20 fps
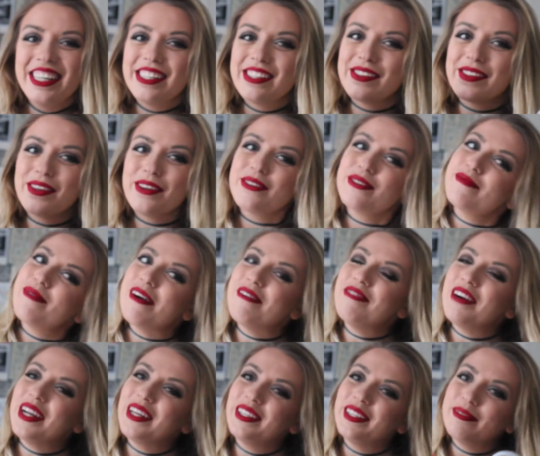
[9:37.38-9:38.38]
So those are my
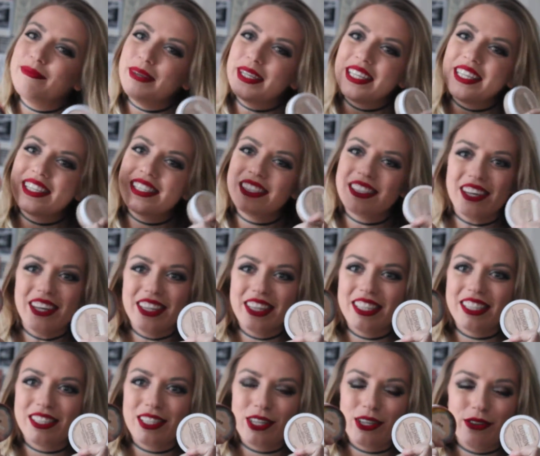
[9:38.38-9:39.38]
final opinions on
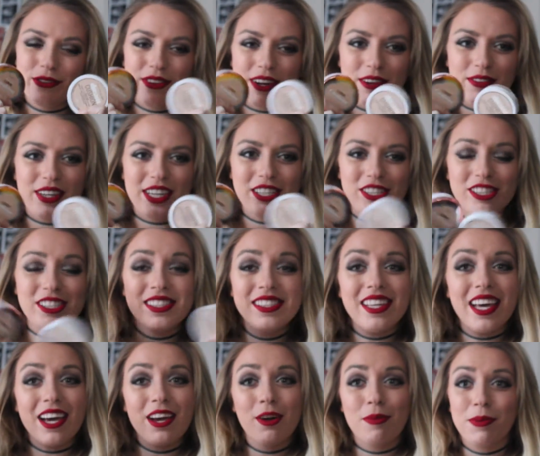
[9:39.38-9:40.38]
these two
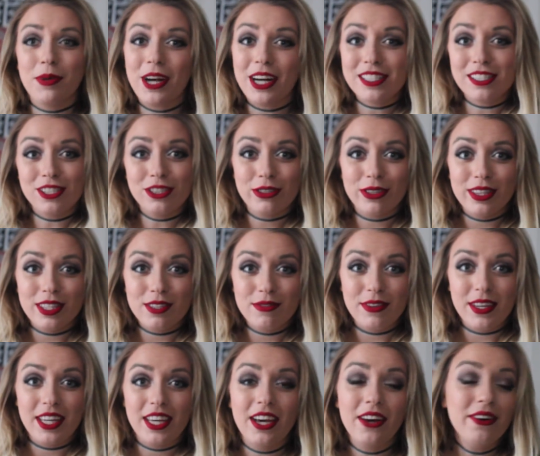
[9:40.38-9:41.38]
foundations. I hope you guys enjoyed this
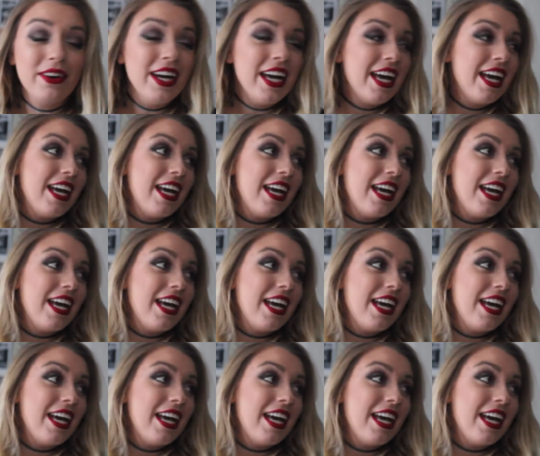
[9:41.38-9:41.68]
video.